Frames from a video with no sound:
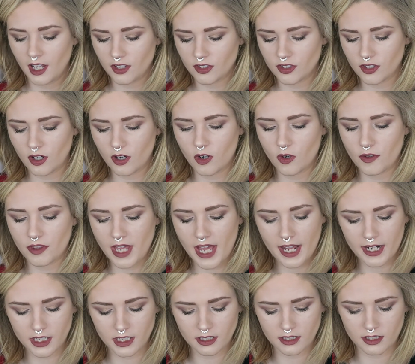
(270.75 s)
So
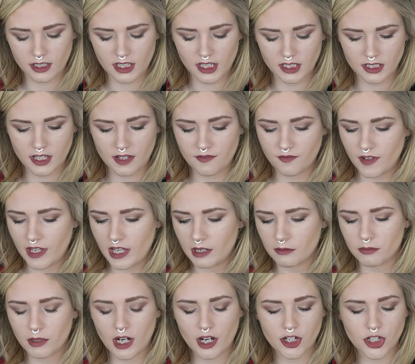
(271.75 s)
it is a
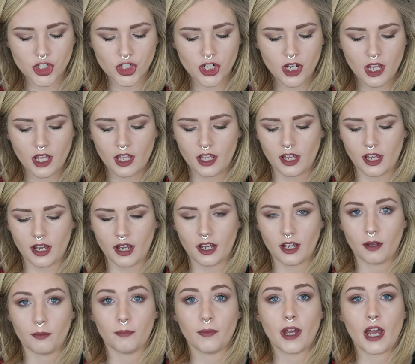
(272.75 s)
fan brush.
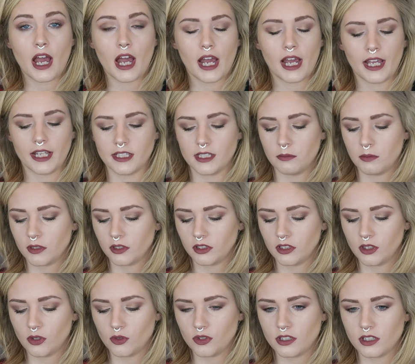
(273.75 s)
I
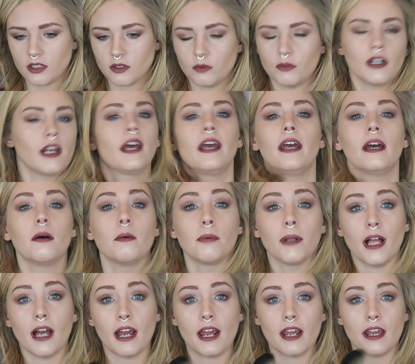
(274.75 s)
typically use this when I
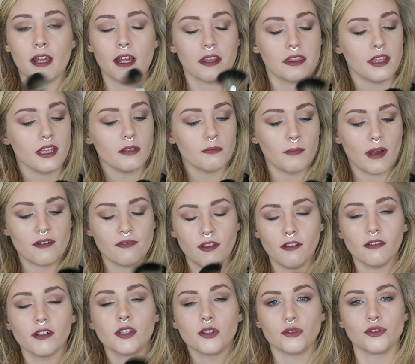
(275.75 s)
apply, I think my
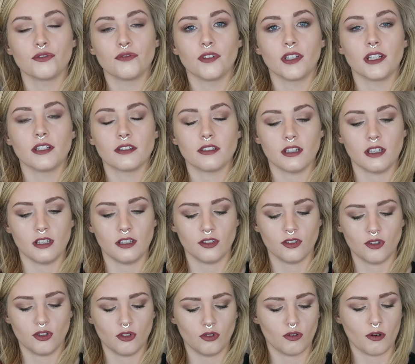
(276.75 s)
favorite use for this
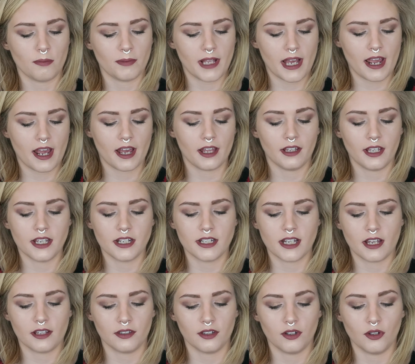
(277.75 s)
is to apply highlight
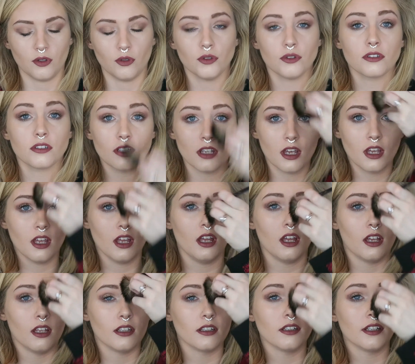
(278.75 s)
down the nose,
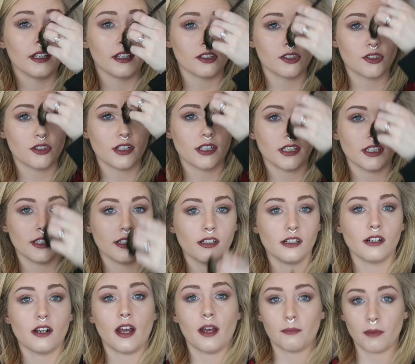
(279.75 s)
like straight
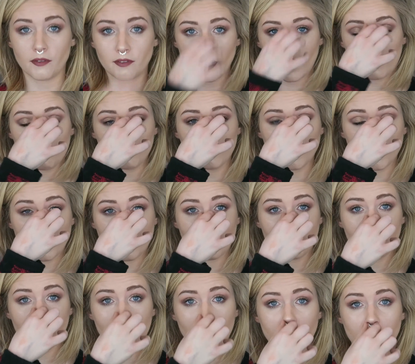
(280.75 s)
here. I've got a pretty
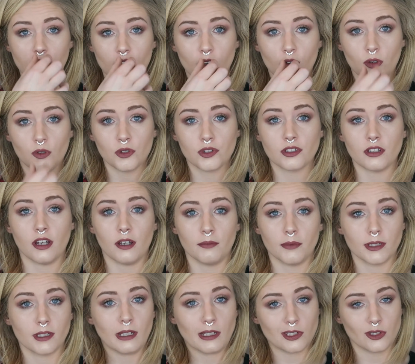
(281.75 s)
thin nose.
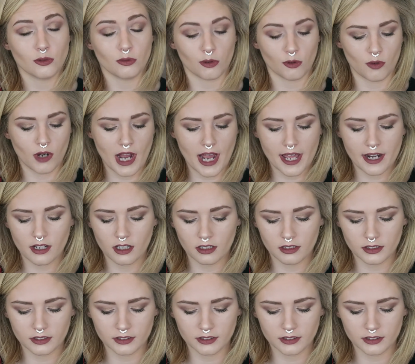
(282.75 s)
It's not super wide.